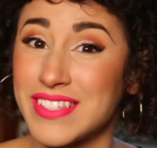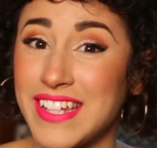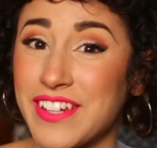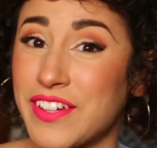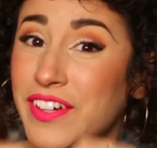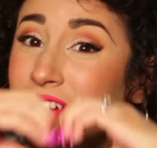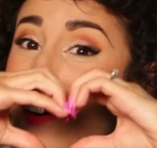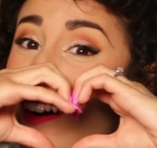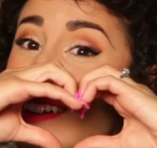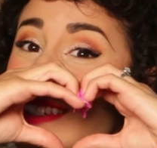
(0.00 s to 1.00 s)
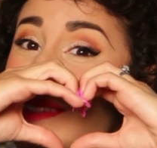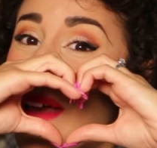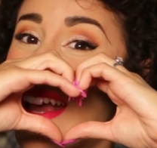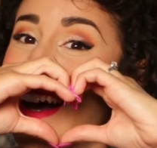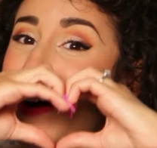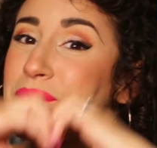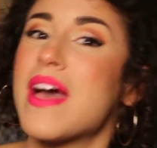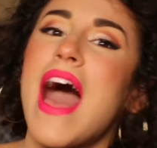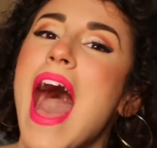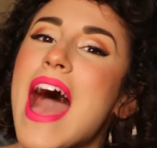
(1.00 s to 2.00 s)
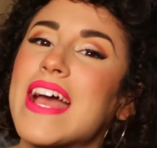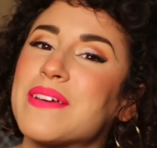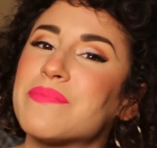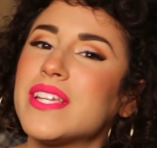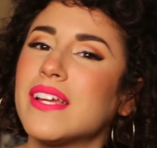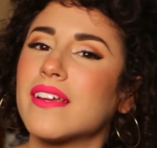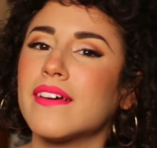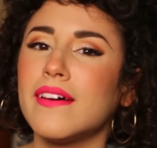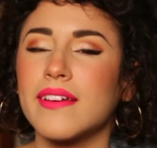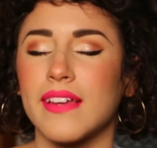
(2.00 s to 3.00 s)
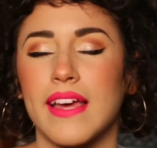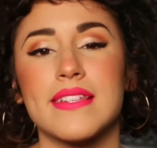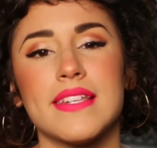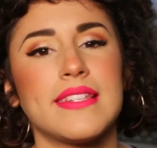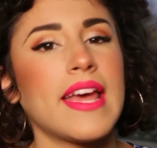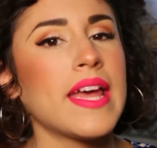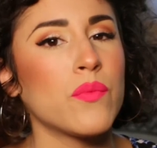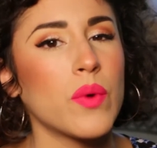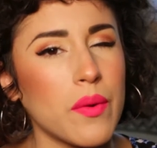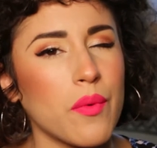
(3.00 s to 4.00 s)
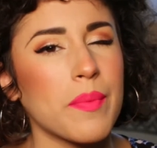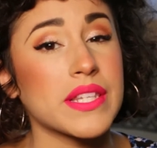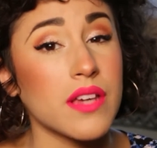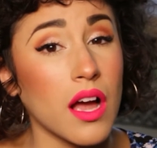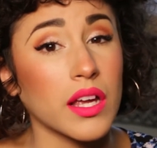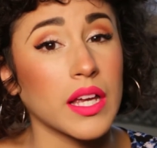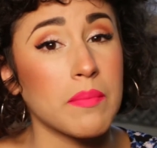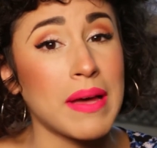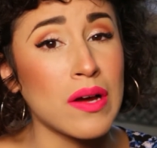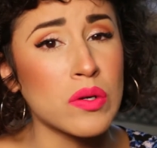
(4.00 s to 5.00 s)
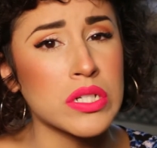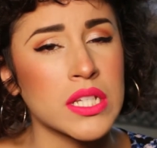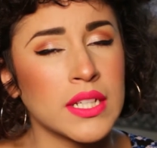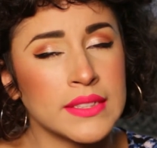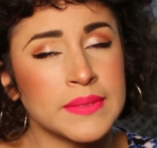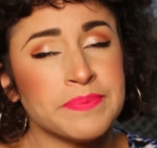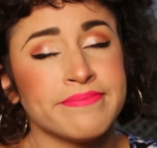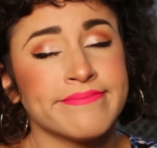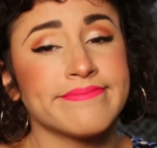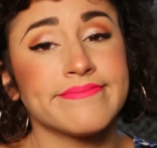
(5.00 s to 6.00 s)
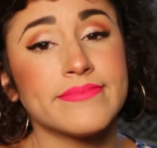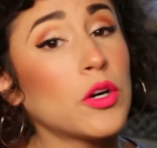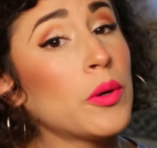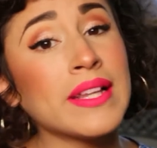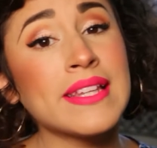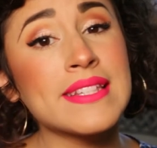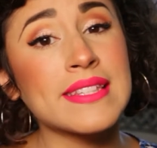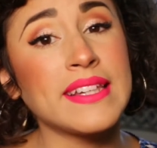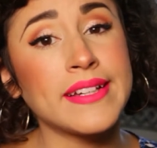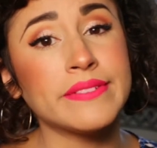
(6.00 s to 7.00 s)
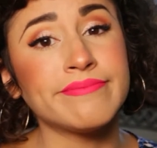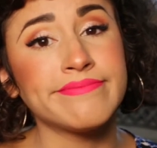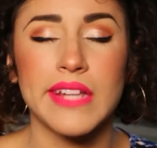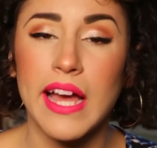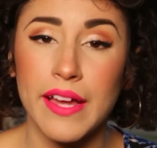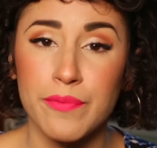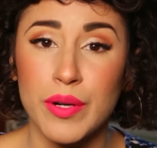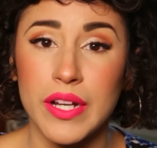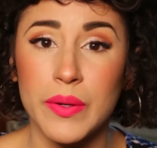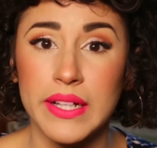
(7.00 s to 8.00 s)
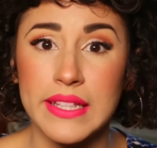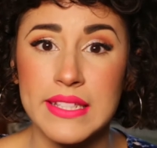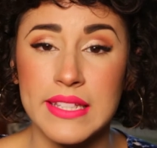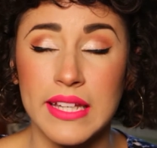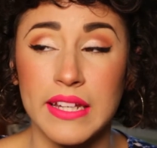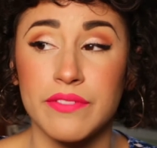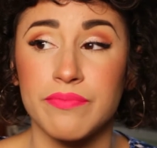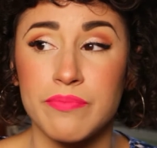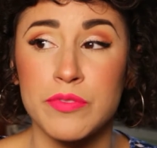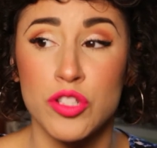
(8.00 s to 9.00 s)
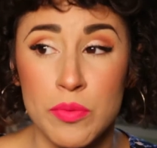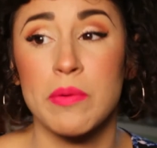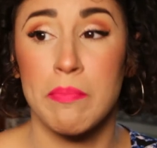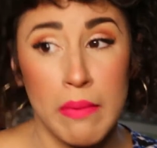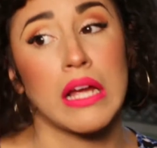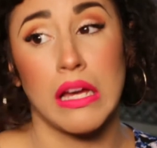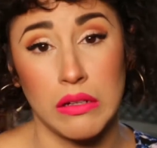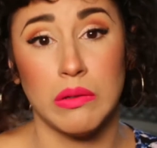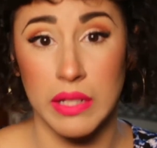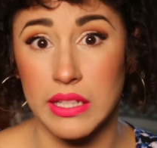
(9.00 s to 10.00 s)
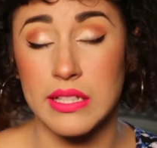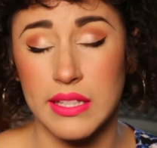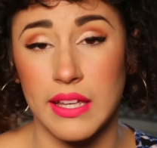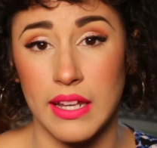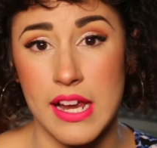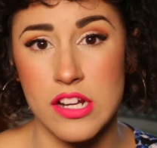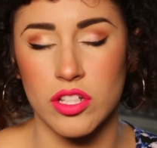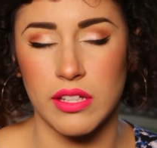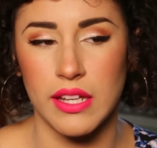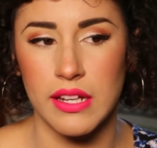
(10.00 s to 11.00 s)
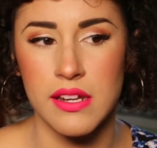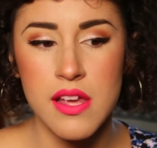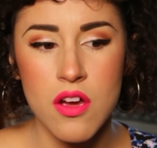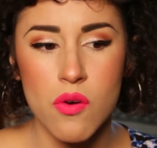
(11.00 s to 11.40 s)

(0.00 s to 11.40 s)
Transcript: Tina Cook Hearts Makeup. I am Tina Cook, and today we will be talking about oily skin. I have pretty oily skin, I have super mega oily skin actually, and